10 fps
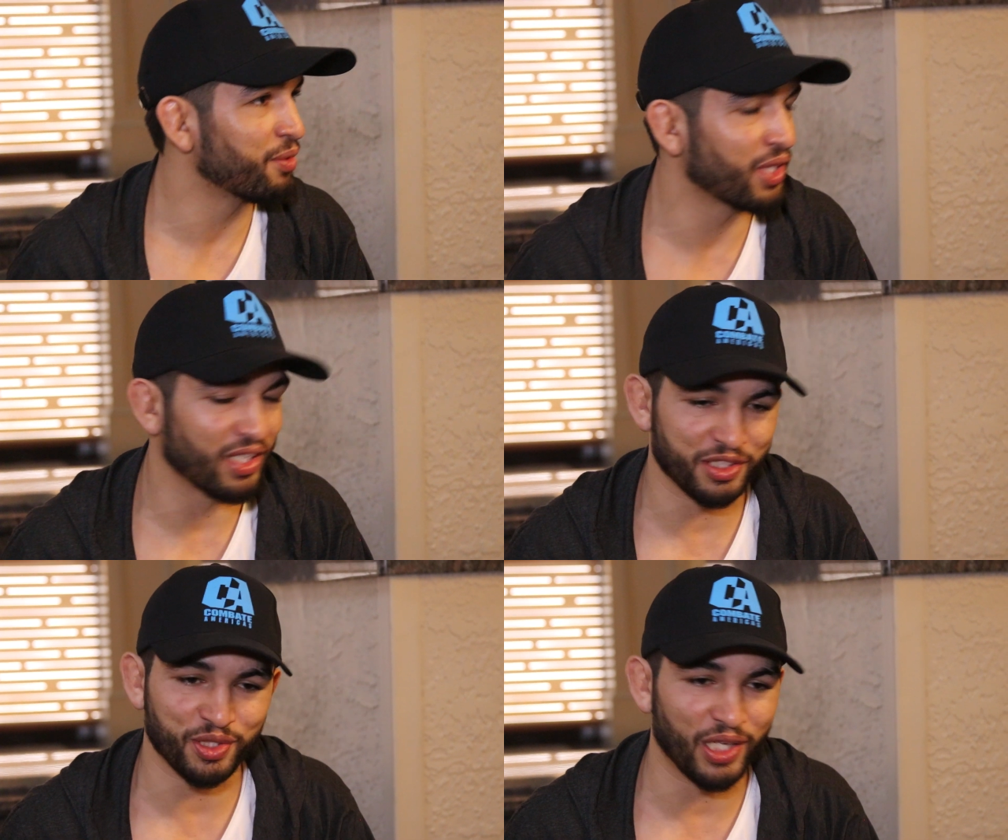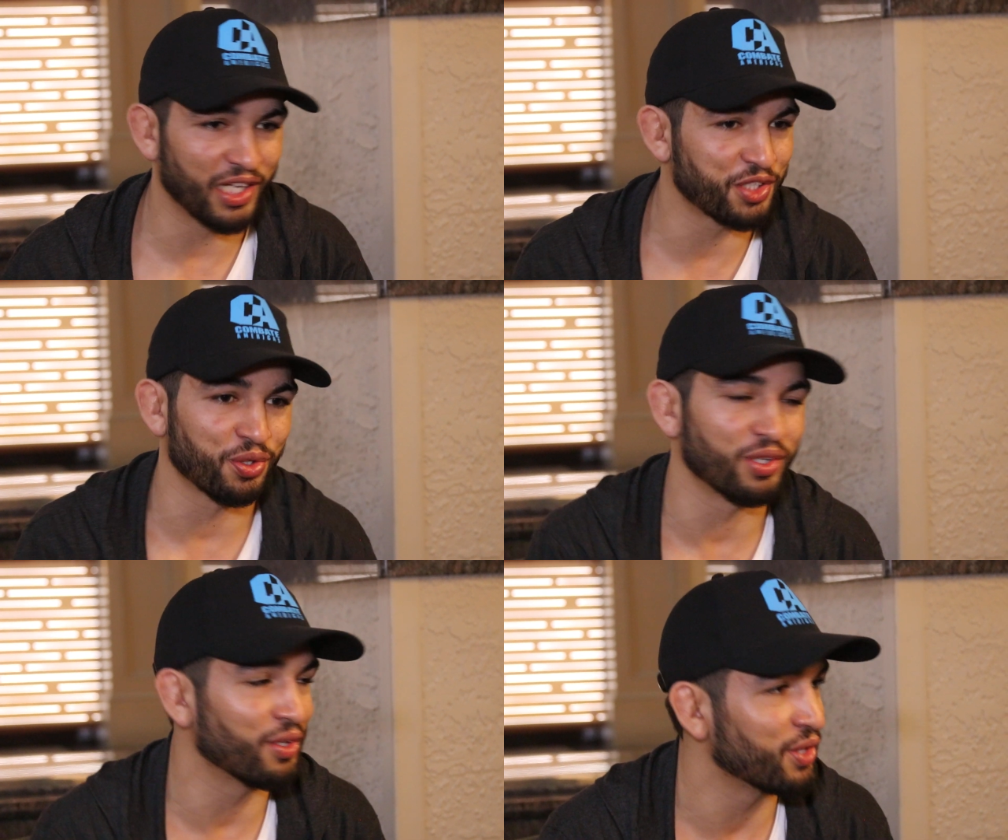We're gonna take
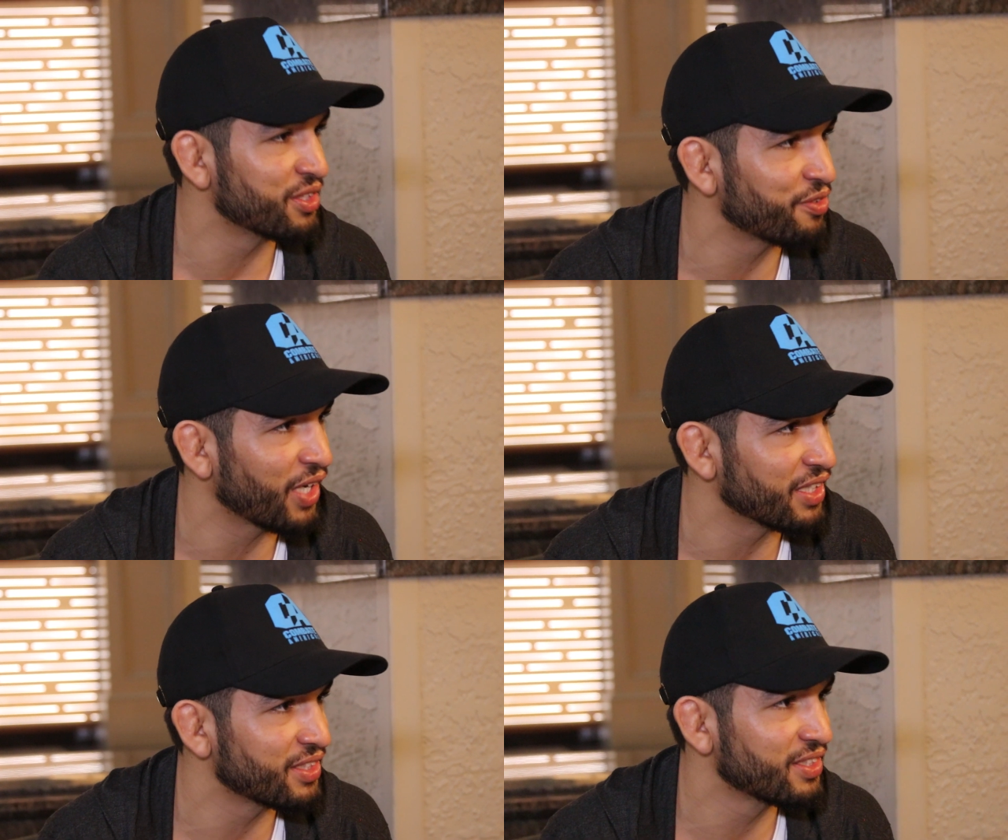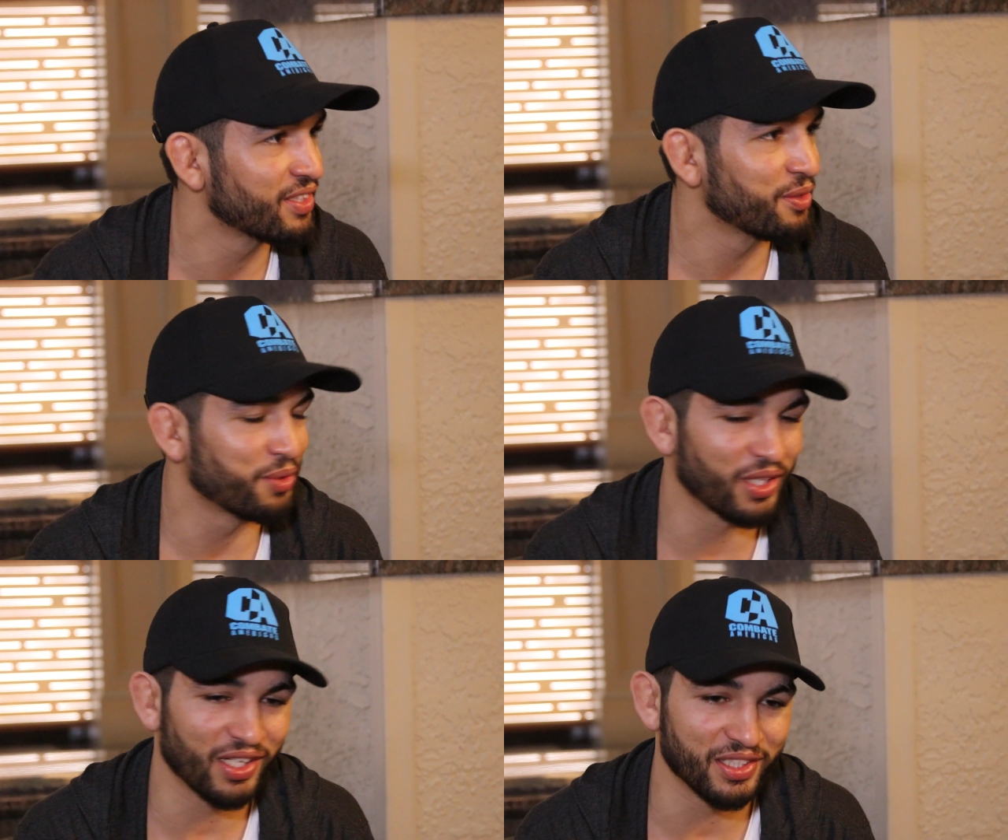short notice fights.
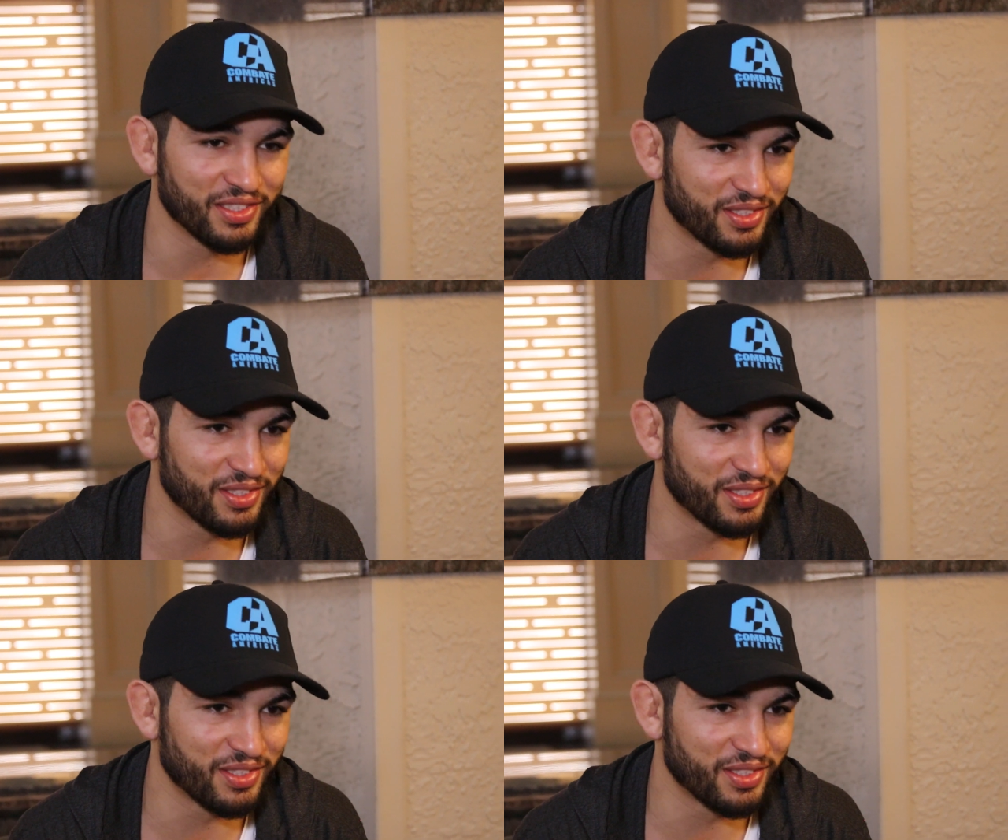We're gonna,